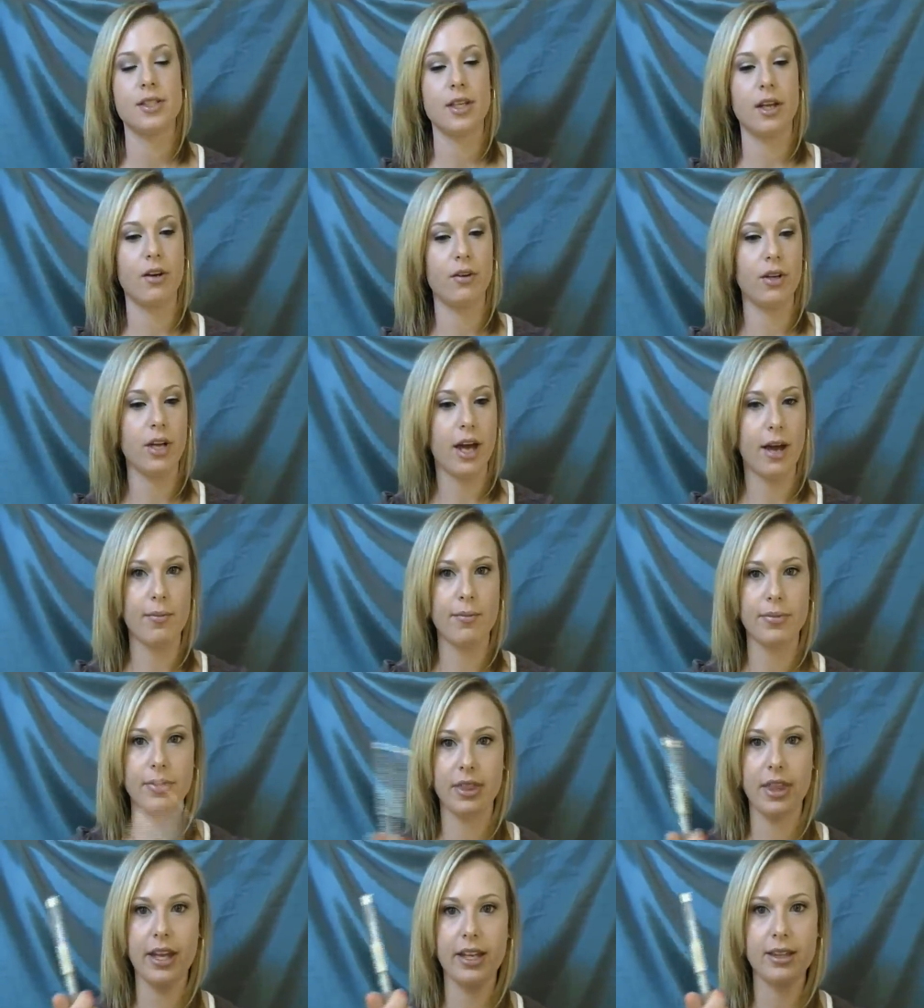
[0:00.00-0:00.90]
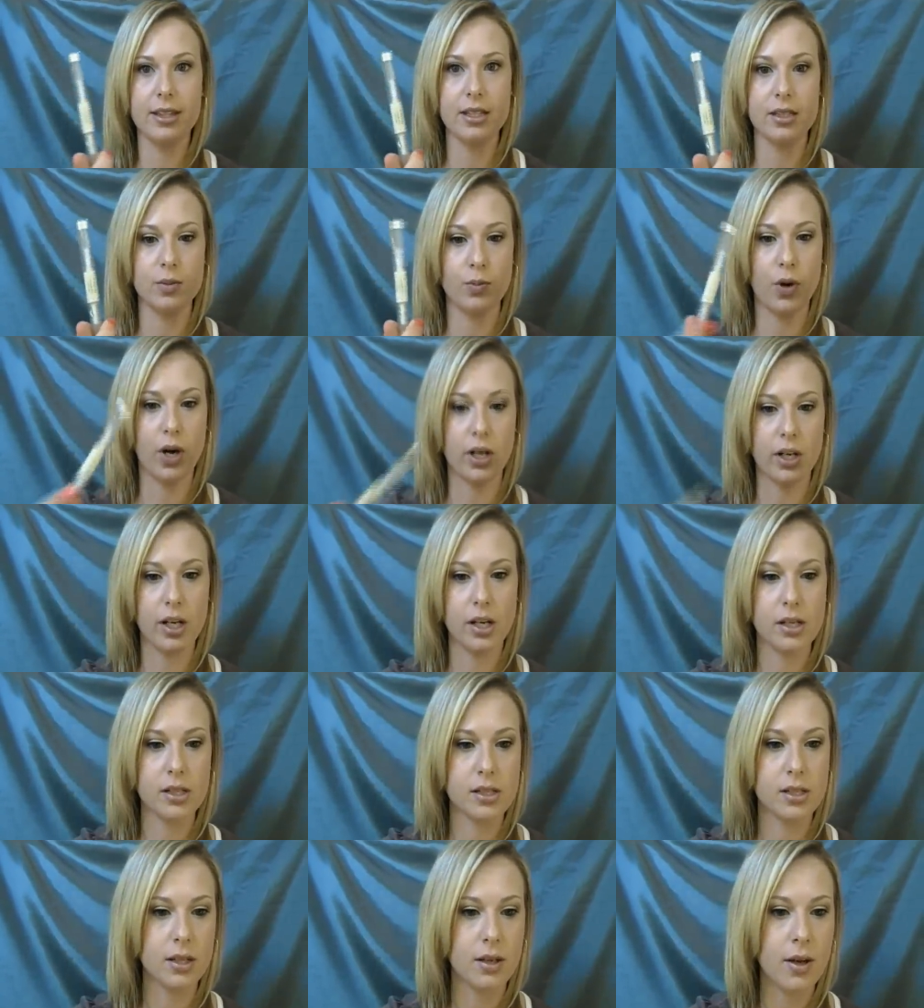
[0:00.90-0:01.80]
So yeah, like this
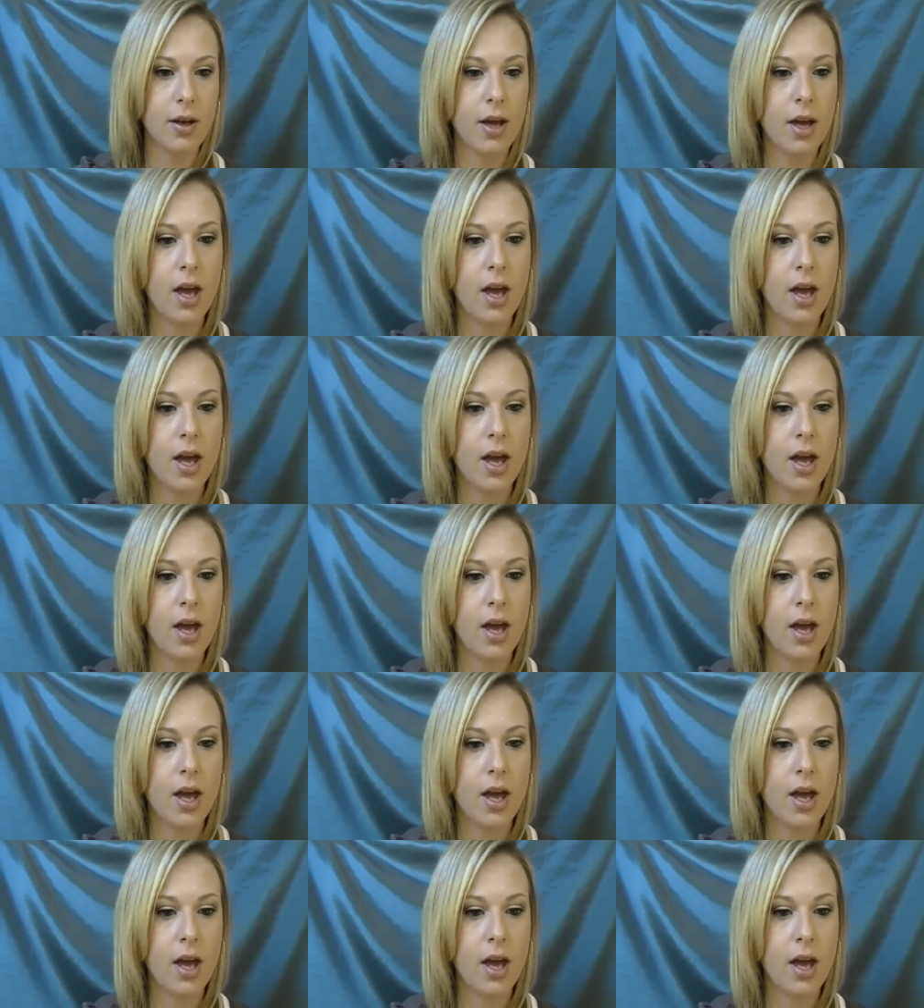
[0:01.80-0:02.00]
product.